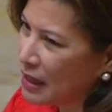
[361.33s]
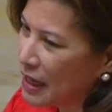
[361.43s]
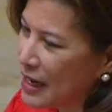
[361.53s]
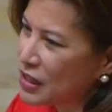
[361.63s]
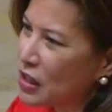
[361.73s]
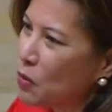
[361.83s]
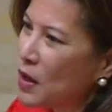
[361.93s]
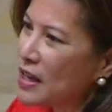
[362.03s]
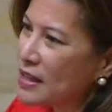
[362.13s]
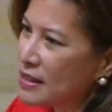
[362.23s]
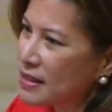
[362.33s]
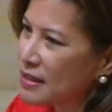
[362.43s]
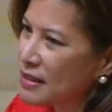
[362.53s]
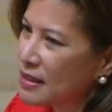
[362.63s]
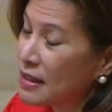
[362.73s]
as he
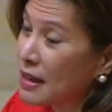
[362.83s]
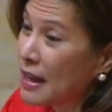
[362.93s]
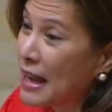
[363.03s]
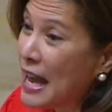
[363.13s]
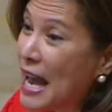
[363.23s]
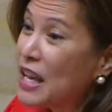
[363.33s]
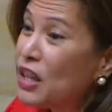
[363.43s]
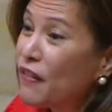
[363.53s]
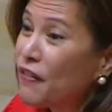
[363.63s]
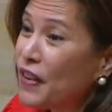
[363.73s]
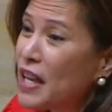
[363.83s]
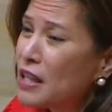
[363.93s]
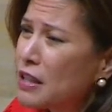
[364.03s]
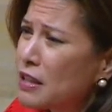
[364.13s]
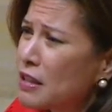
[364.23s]
was. And in the
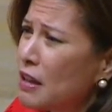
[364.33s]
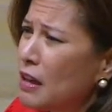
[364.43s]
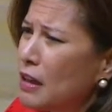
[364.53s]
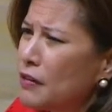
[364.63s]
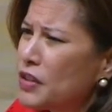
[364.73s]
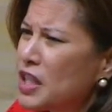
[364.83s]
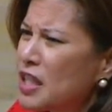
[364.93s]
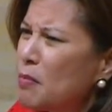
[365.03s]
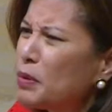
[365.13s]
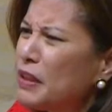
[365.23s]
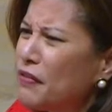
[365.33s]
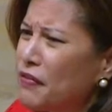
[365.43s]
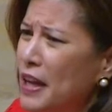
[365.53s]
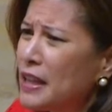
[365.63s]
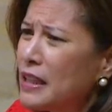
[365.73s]
face of simply
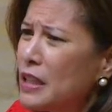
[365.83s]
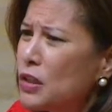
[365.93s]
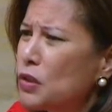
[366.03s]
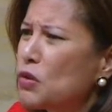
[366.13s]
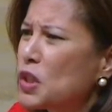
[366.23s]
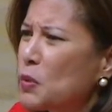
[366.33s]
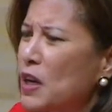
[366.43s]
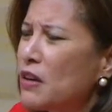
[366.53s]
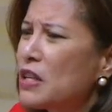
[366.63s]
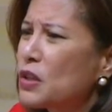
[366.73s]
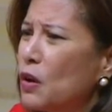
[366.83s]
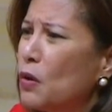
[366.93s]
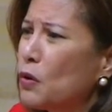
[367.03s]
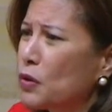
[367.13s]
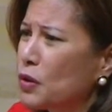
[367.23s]
failing to swear his
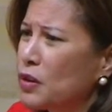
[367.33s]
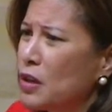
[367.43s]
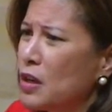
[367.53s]
oath,